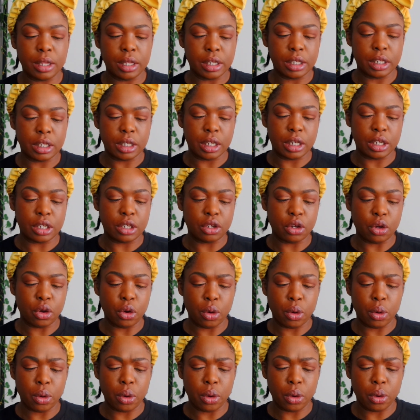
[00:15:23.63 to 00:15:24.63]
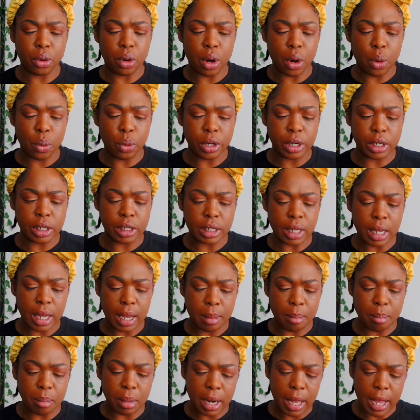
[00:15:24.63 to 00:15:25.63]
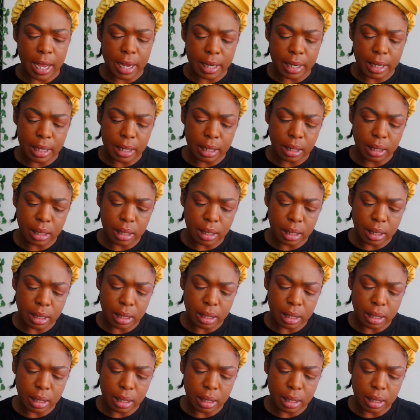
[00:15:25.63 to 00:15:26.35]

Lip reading: This is her, I want to say blotting.